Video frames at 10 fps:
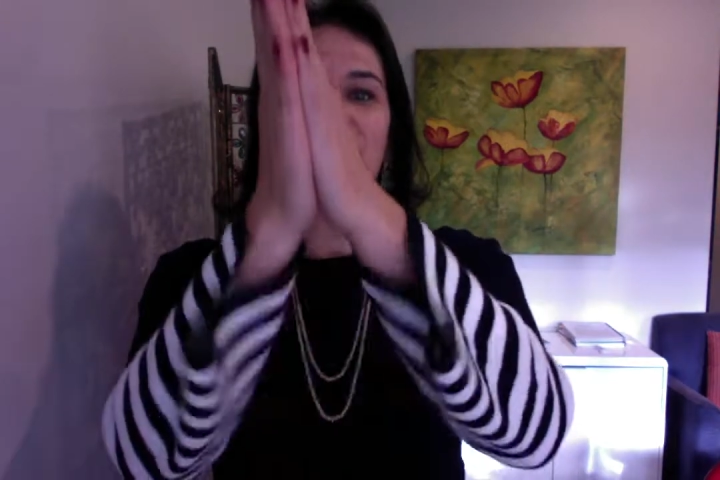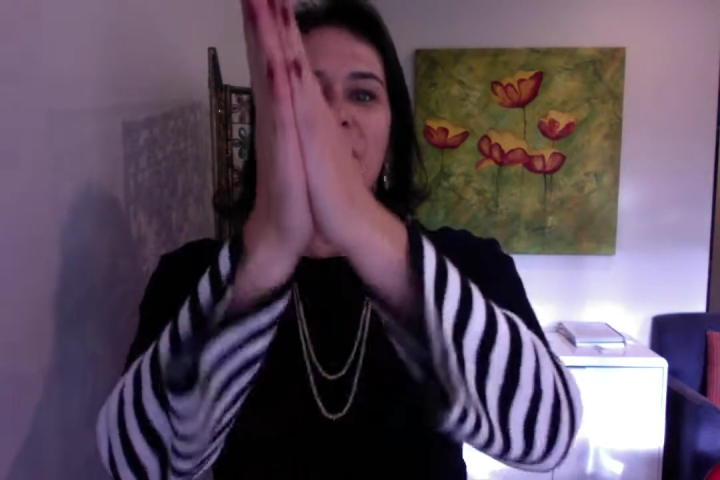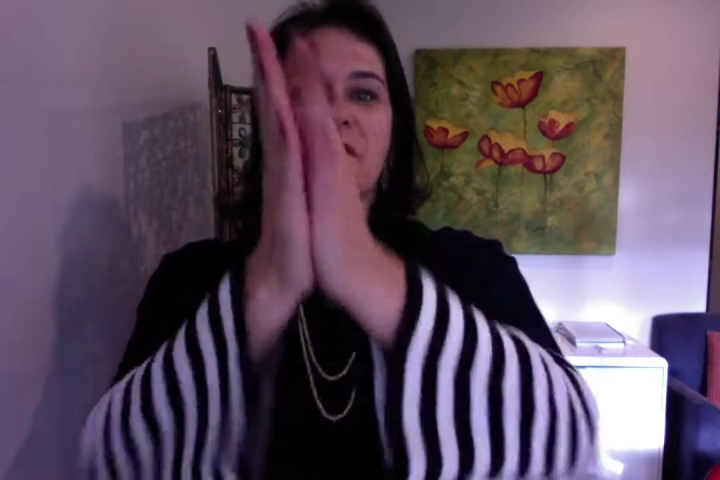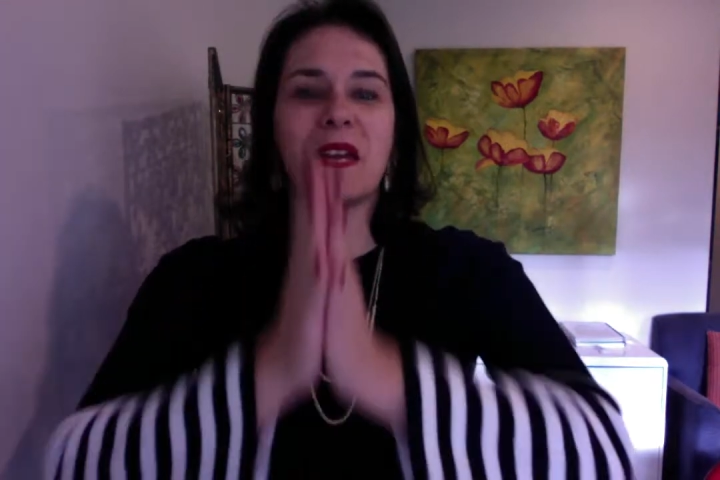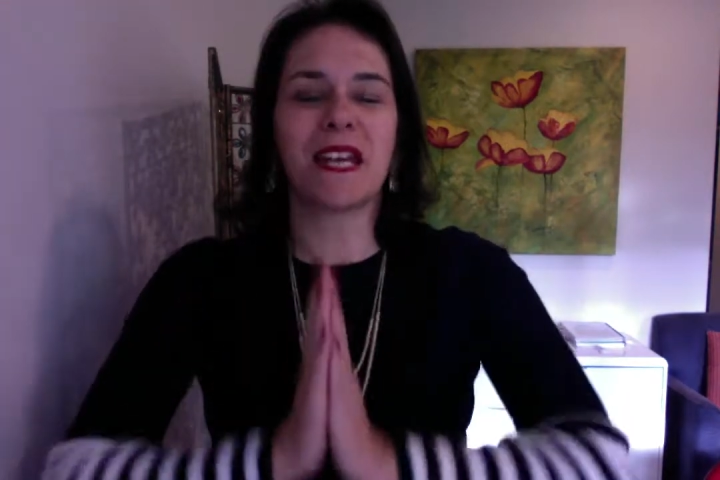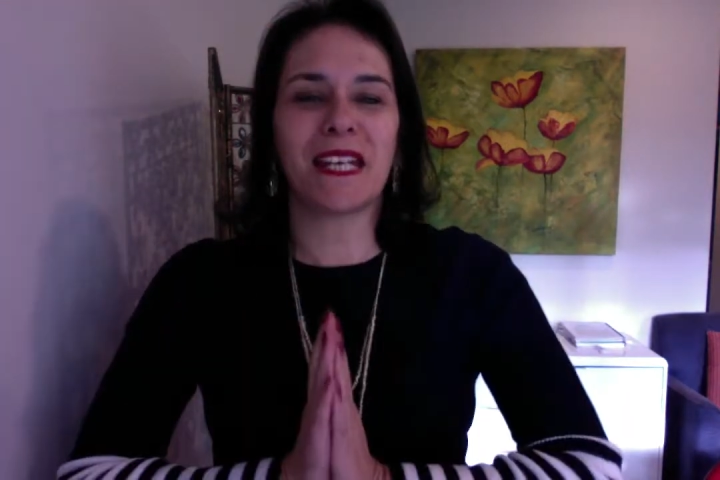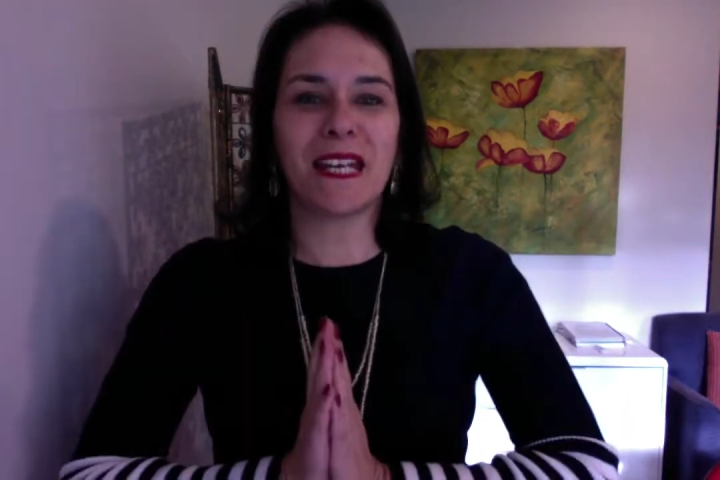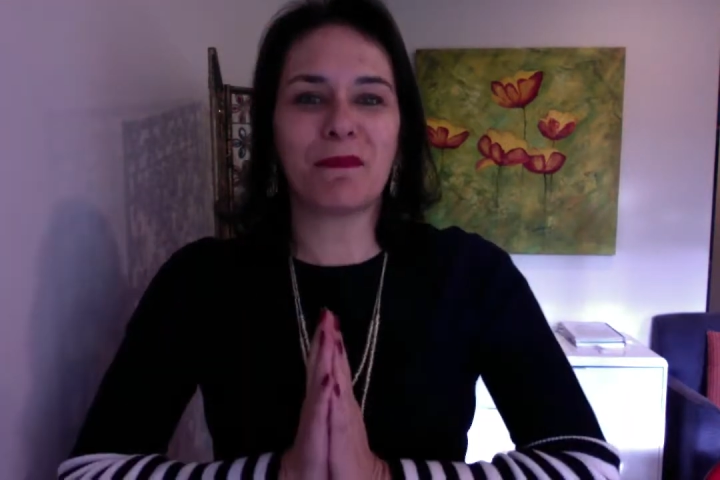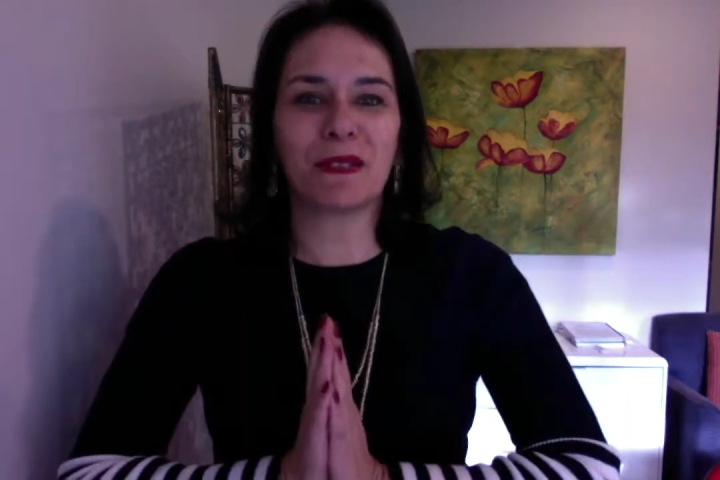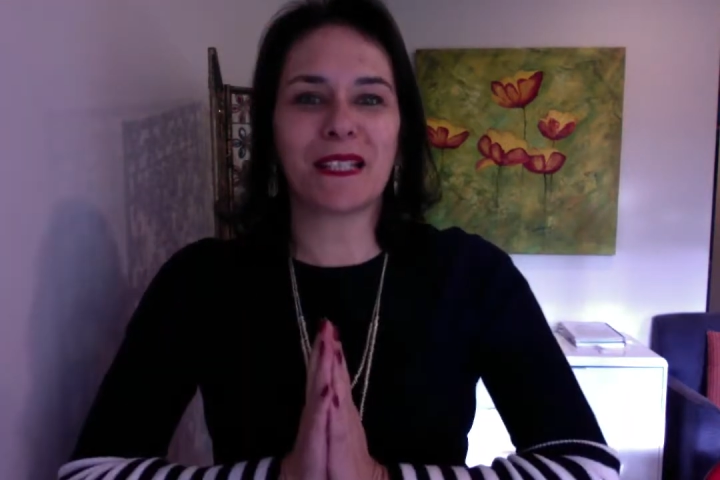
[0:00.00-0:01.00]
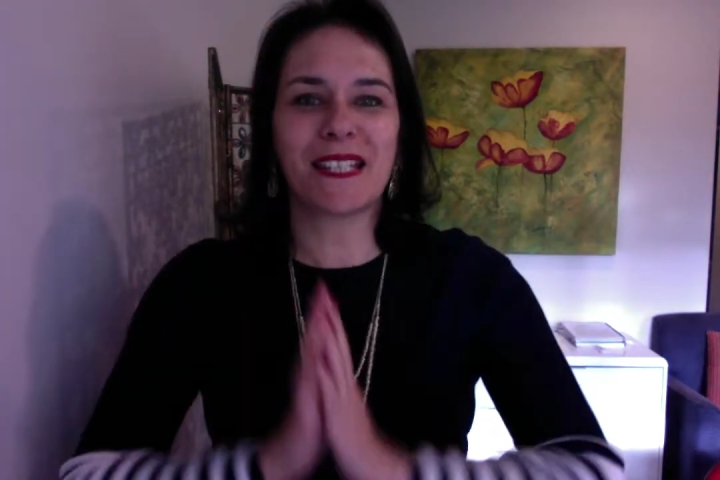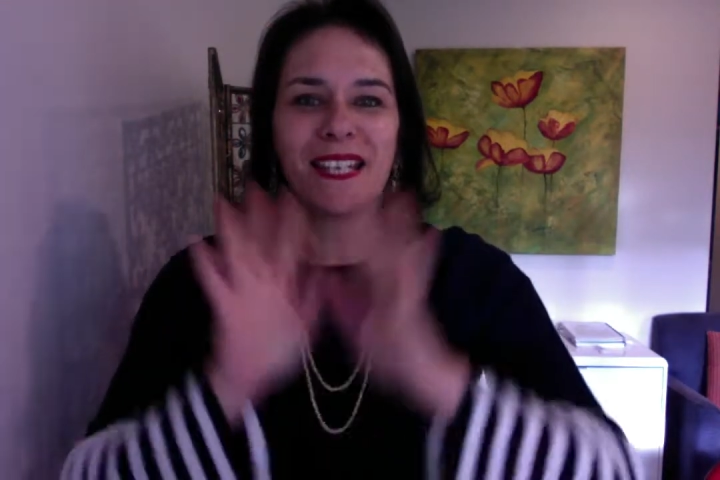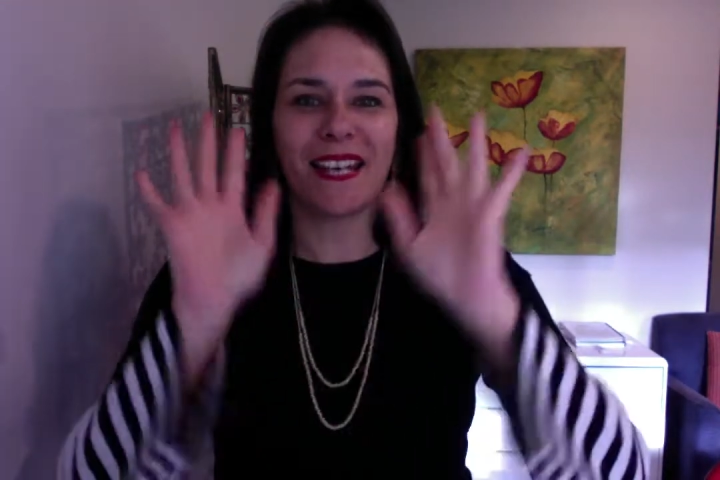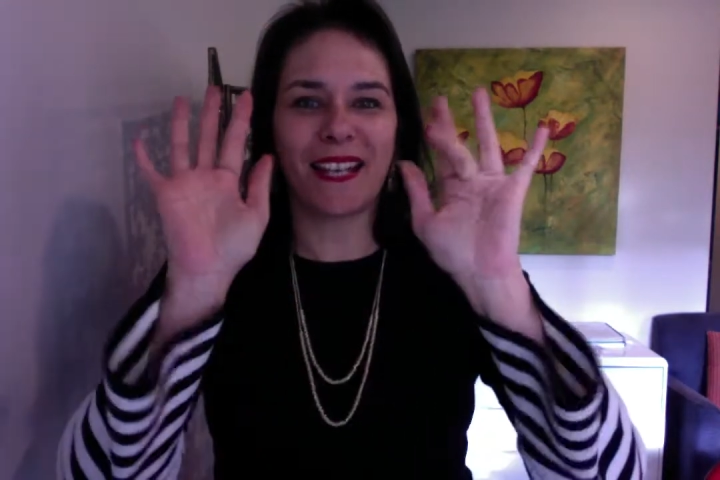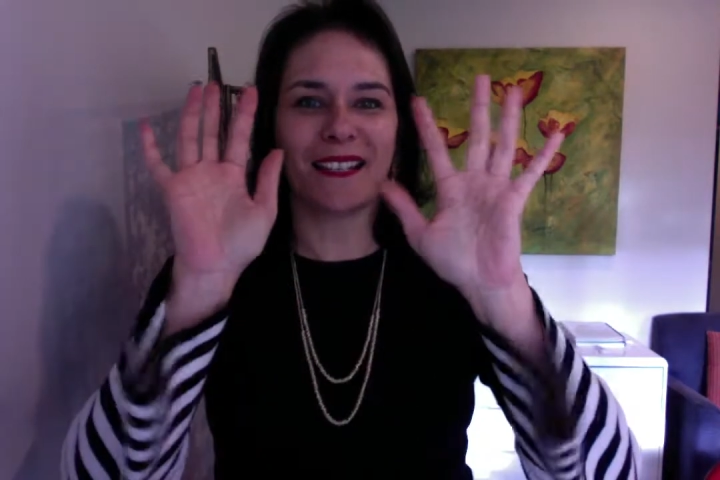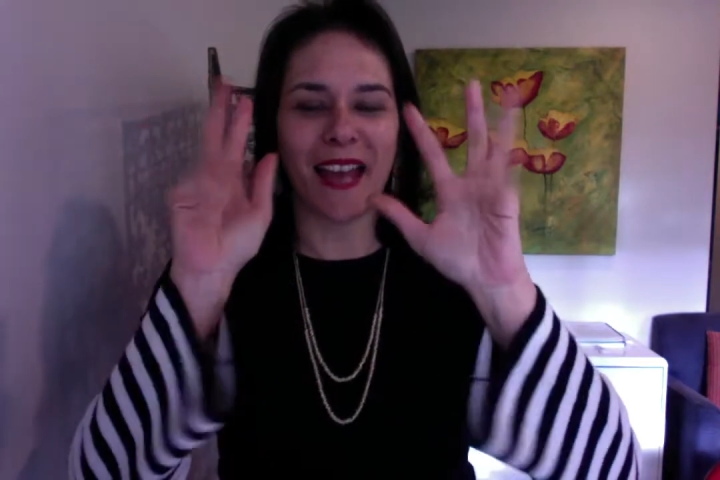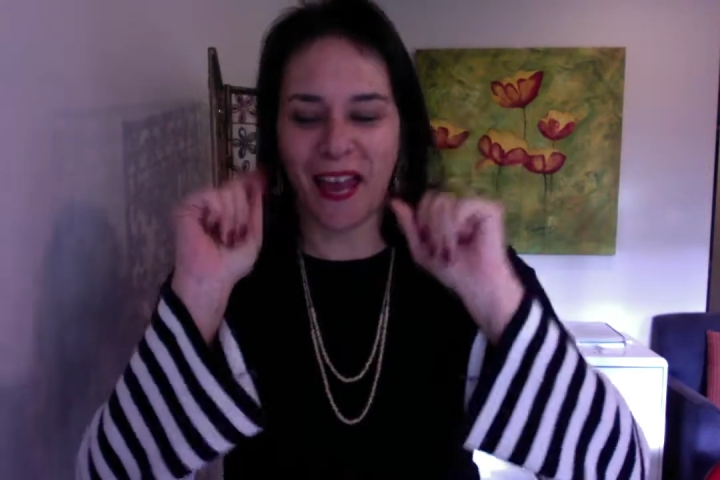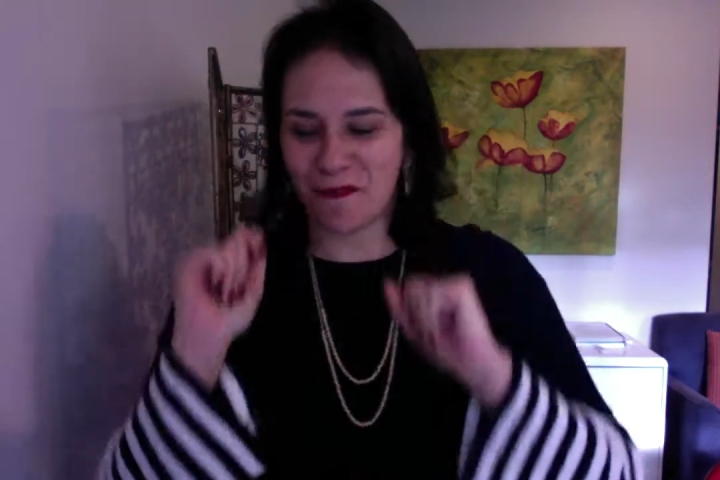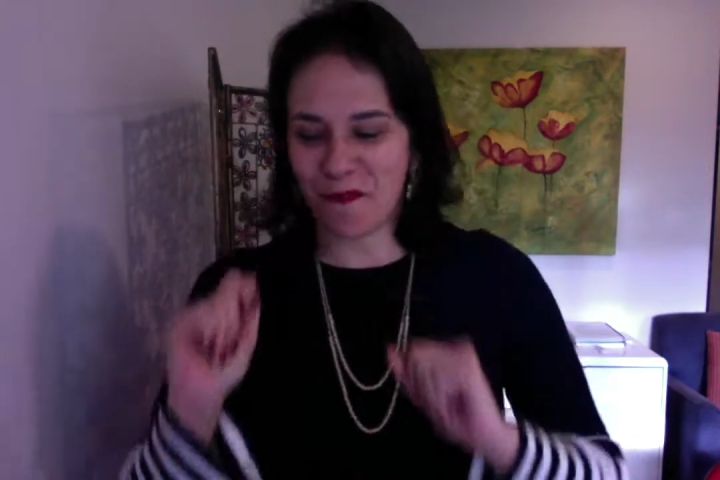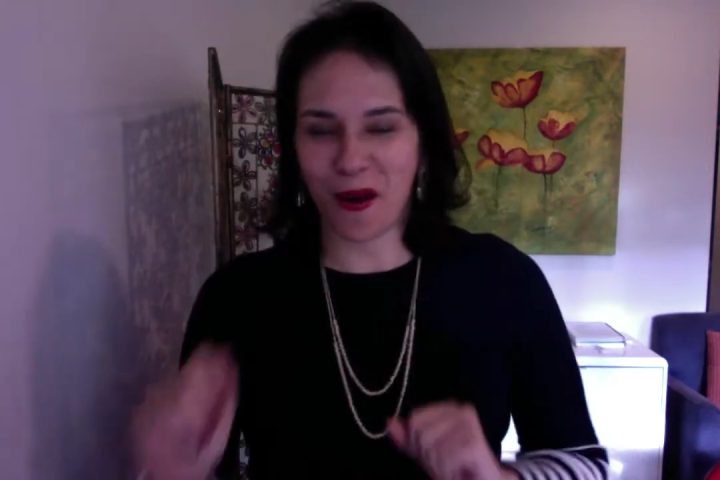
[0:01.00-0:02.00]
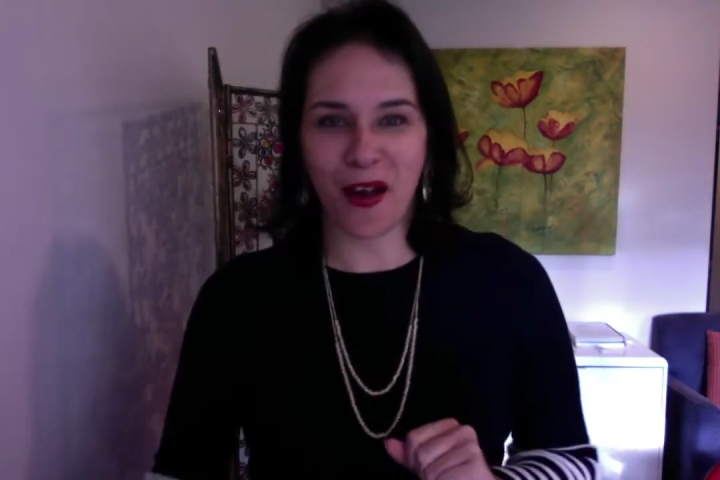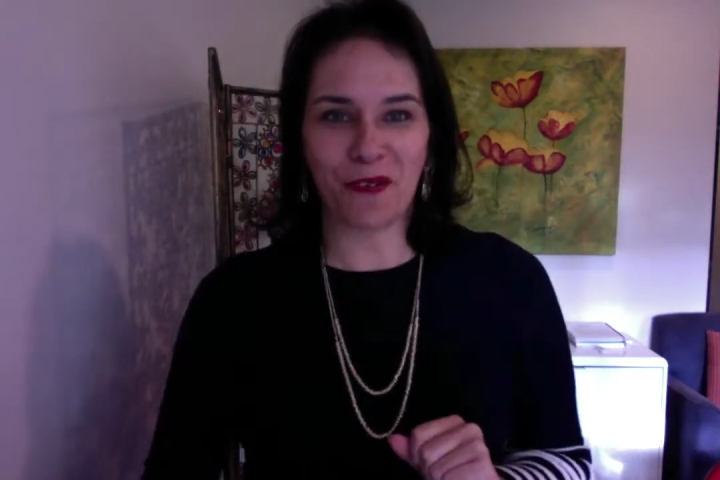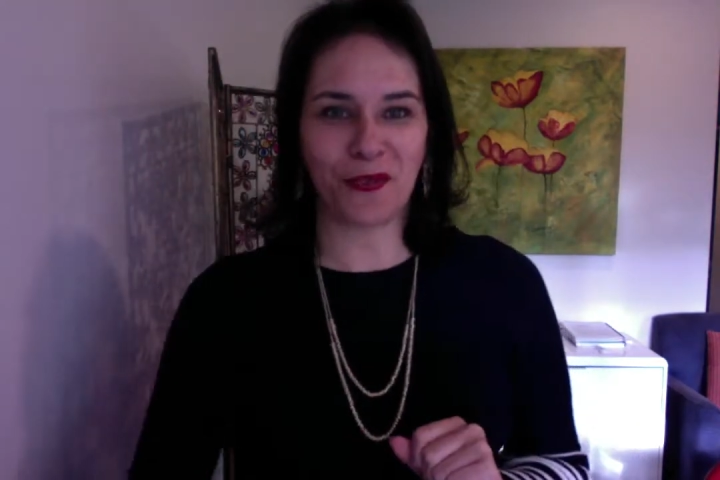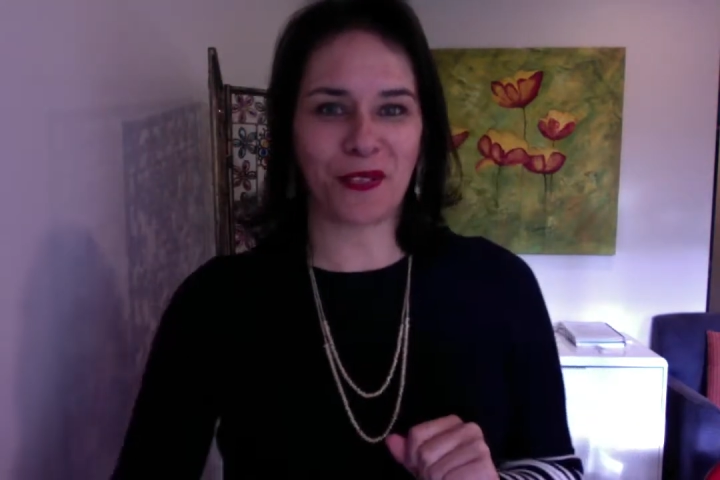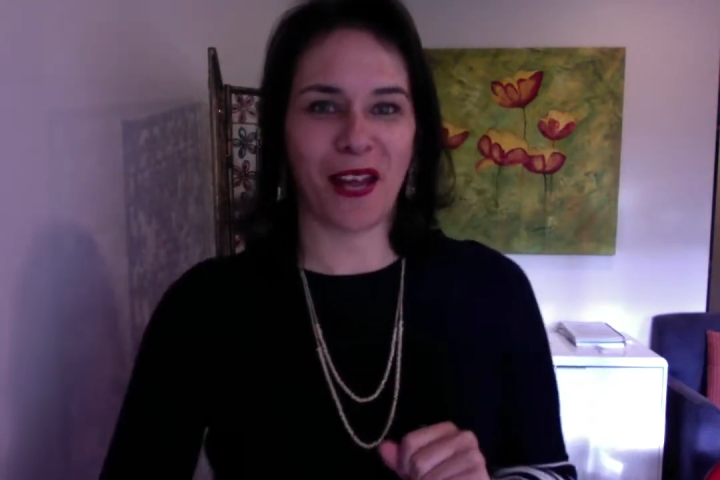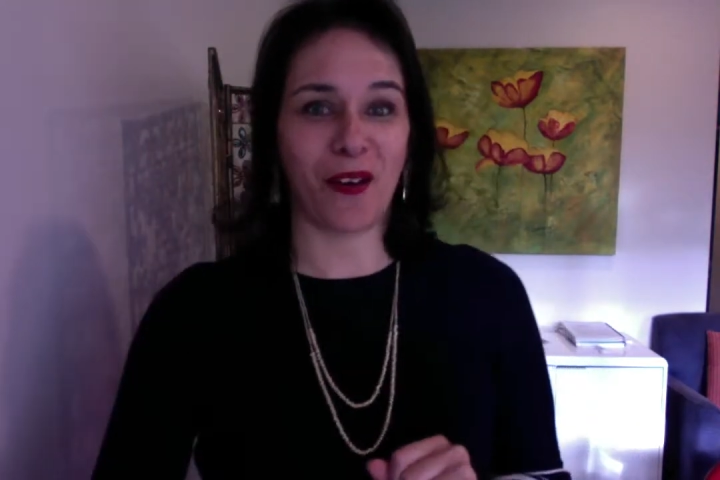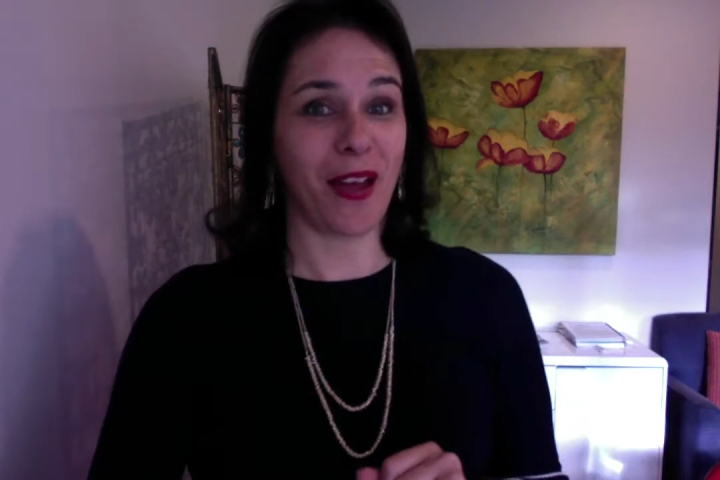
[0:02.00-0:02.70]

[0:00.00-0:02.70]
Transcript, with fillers: Many blessings and bye for now.